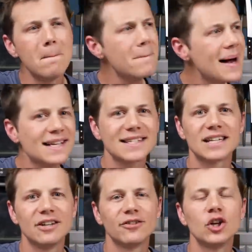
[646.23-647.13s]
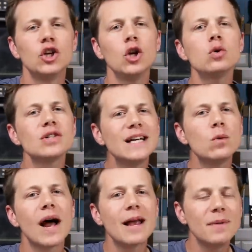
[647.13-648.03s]
Massive, hugely
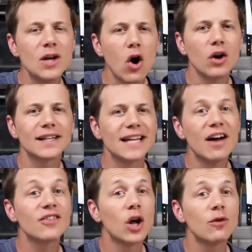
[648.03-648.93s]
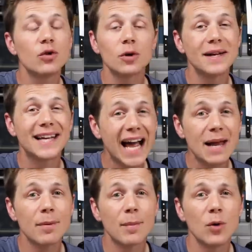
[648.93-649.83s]
way beyond the other loaf would have been
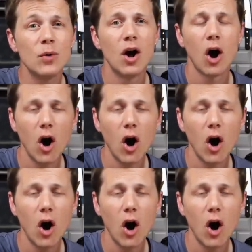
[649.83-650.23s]
capable